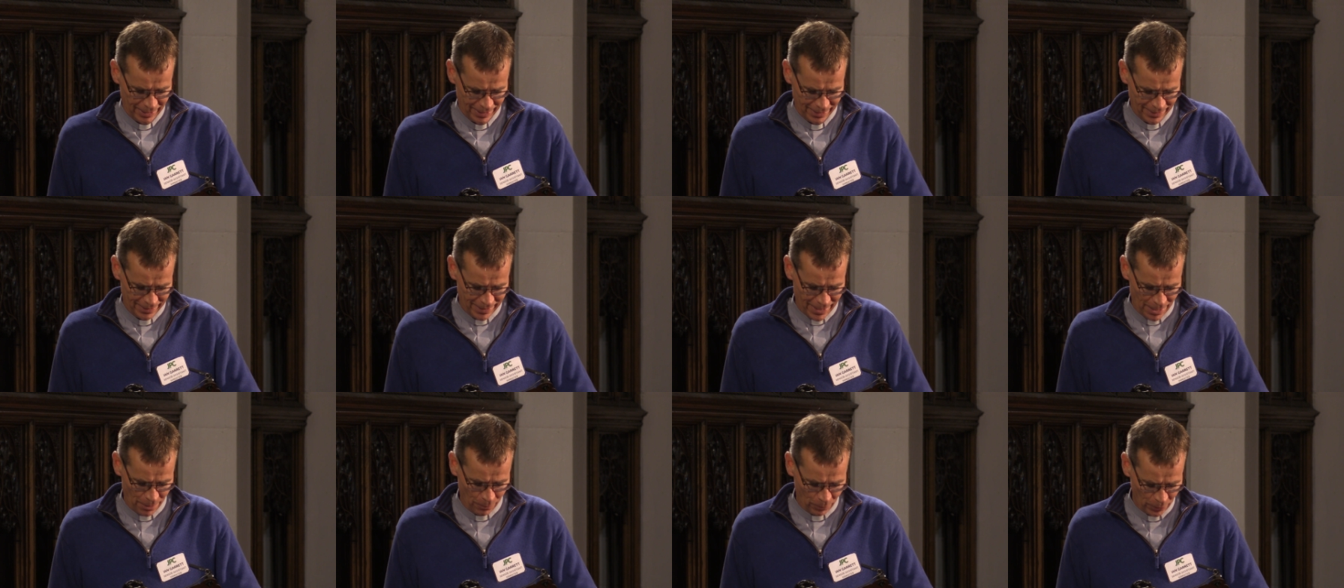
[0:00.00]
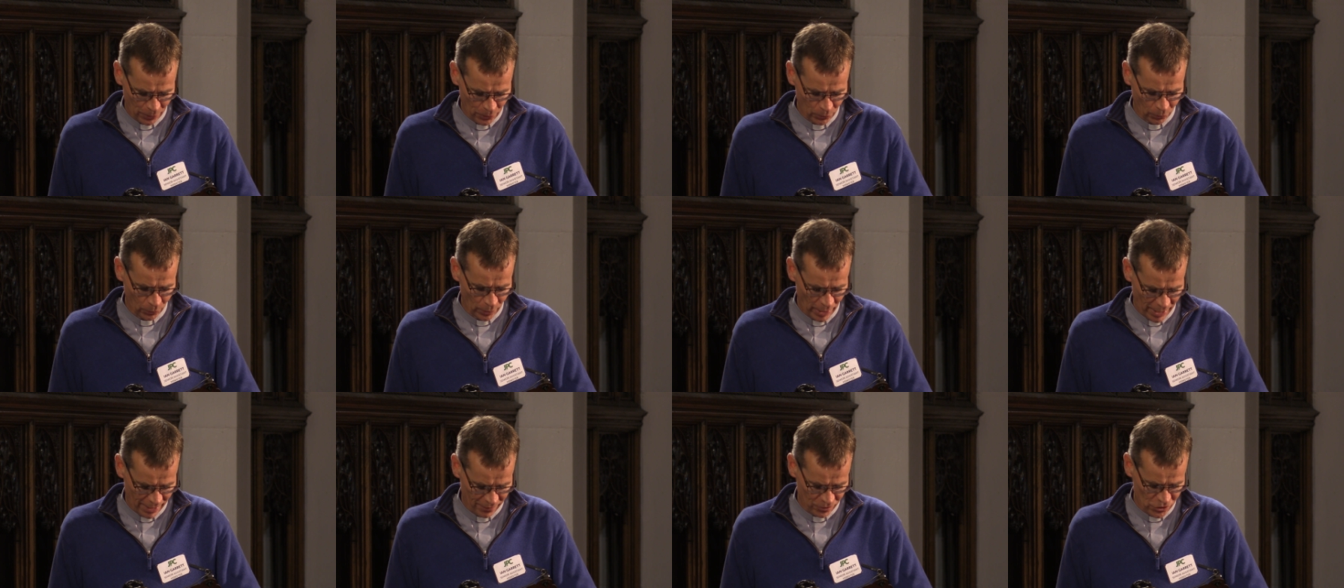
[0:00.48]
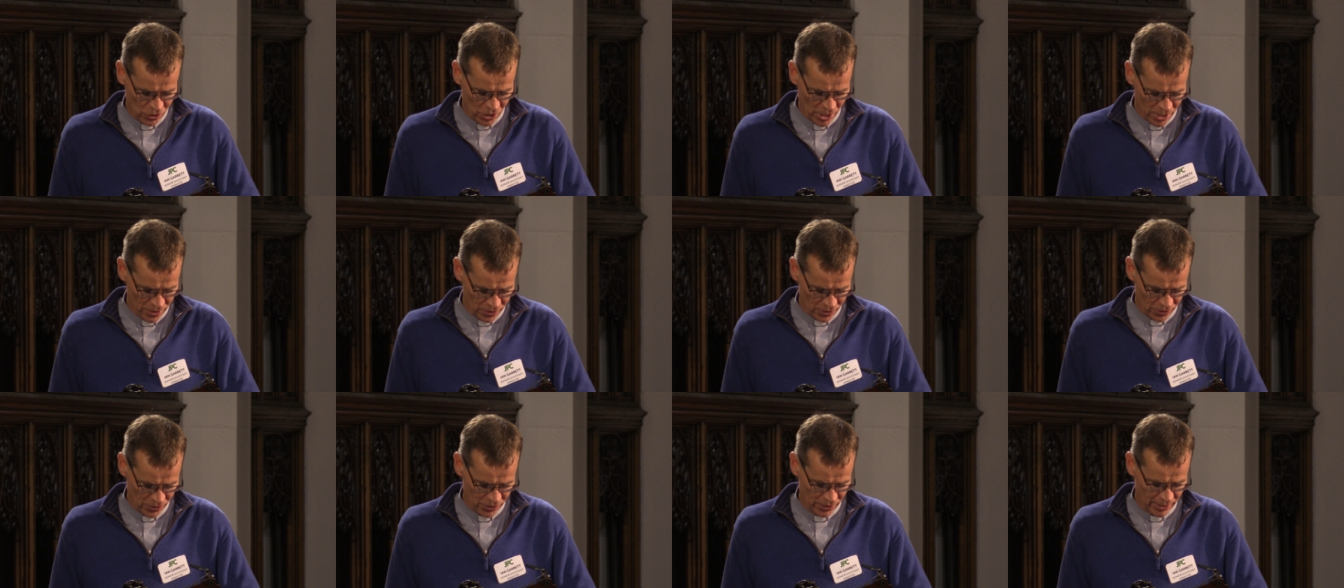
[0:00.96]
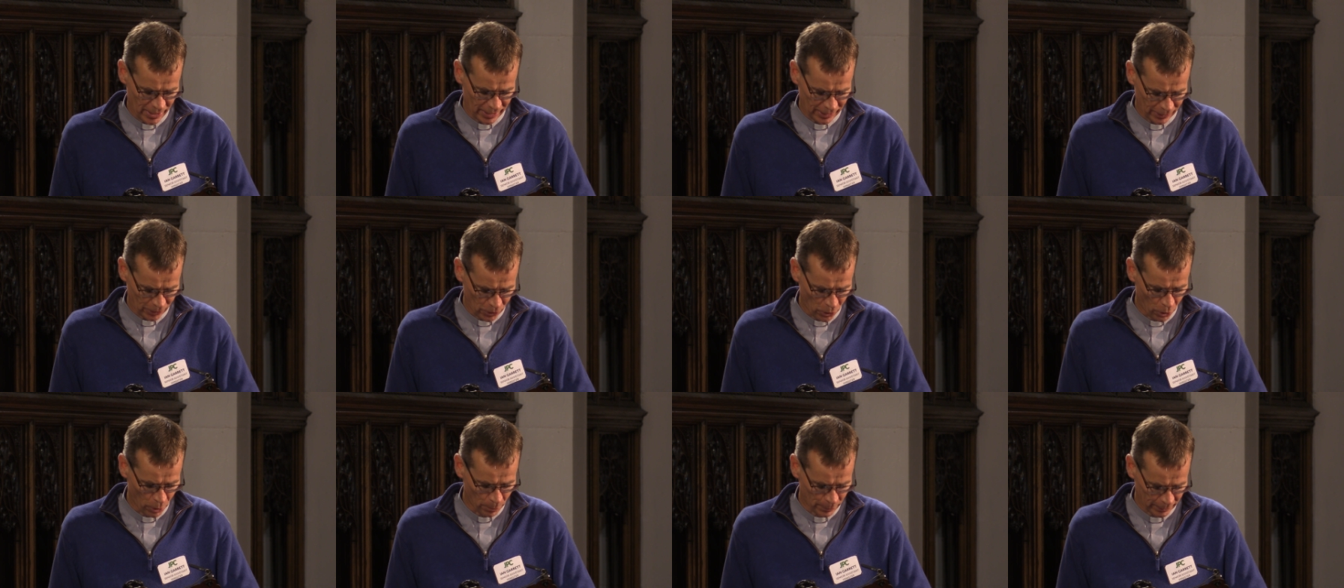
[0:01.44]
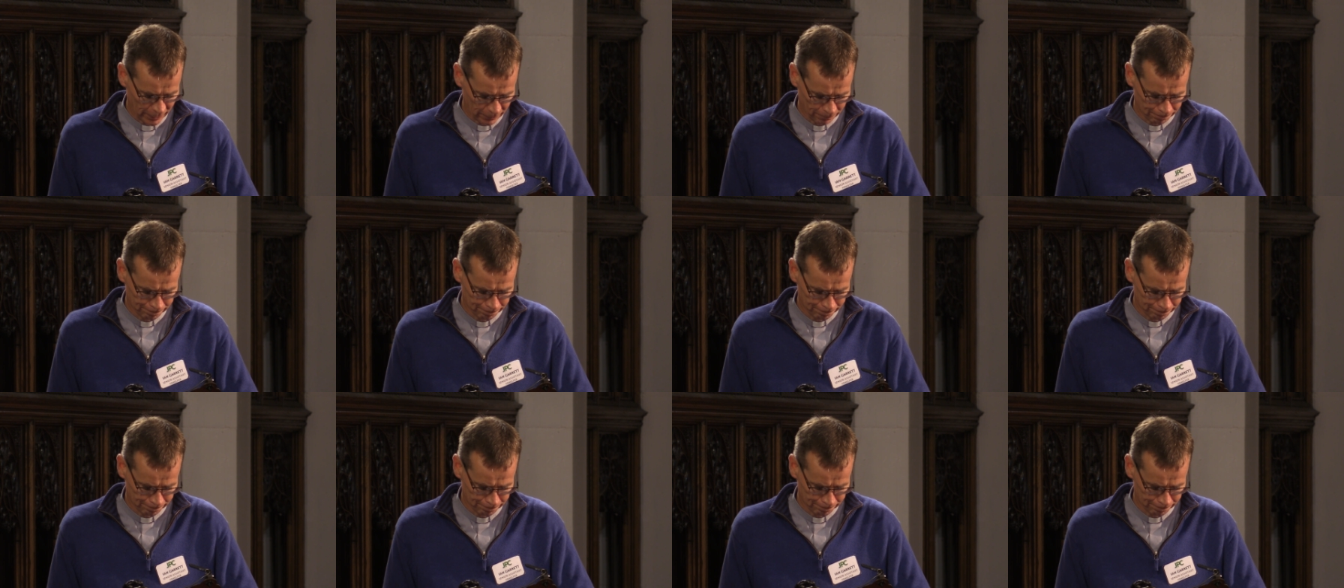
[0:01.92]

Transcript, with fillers: that we all have Jesus in common.